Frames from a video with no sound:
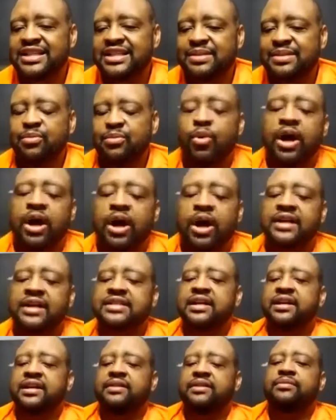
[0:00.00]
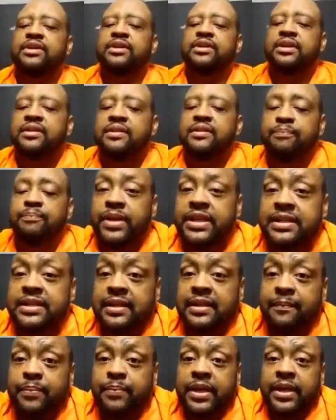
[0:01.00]
Well, I'll tell you. The
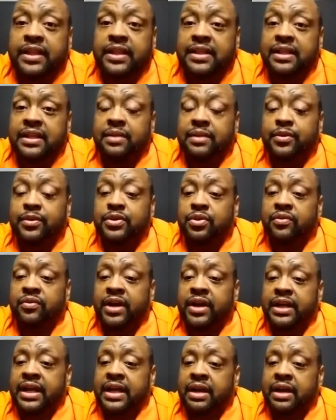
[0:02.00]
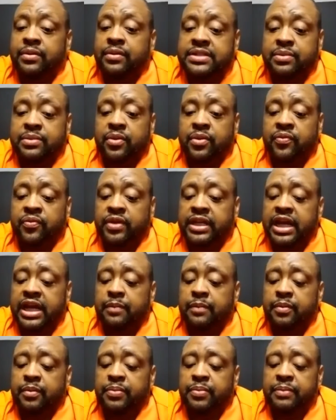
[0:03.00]
big thing that we're doing right now is that we're really helping
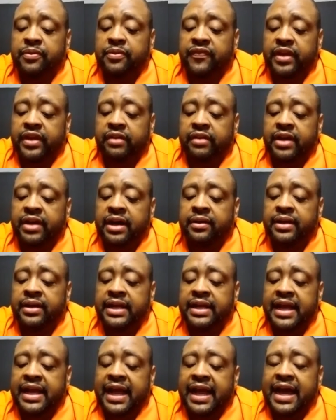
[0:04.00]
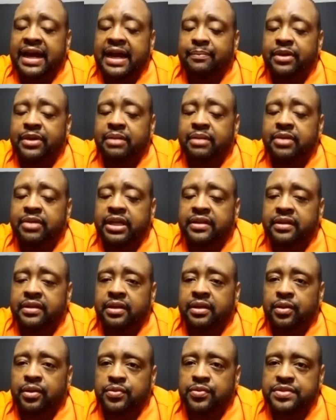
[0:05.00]
people figure out how to be able to get their
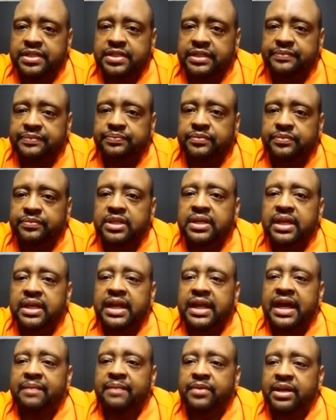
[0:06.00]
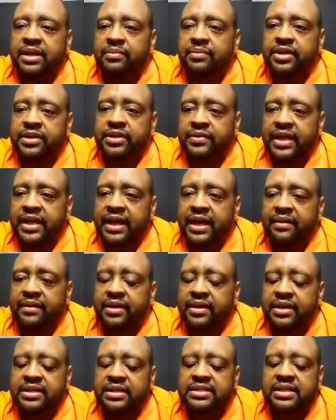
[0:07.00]
goals done and how to be able to do that.
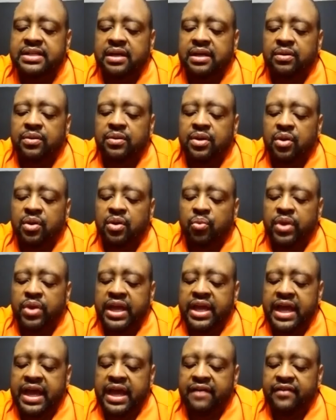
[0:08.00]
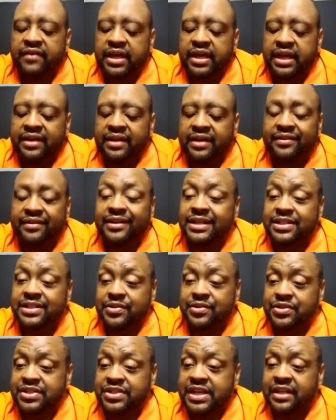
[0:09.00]
So we have I told you
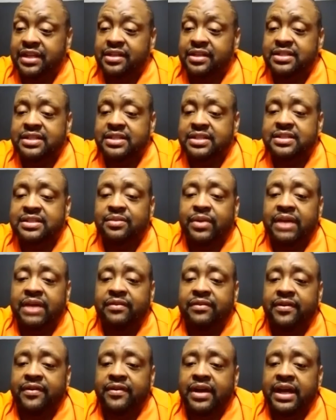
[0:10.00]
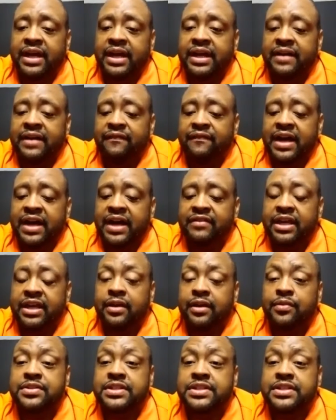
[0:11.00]
challenges. We have a 5-day
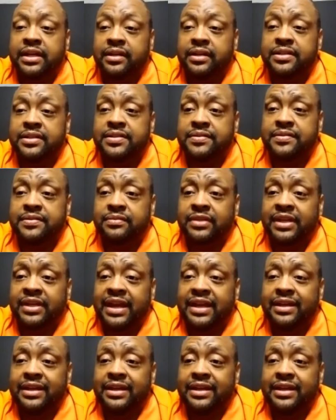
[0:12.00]
goals challenge. Okay.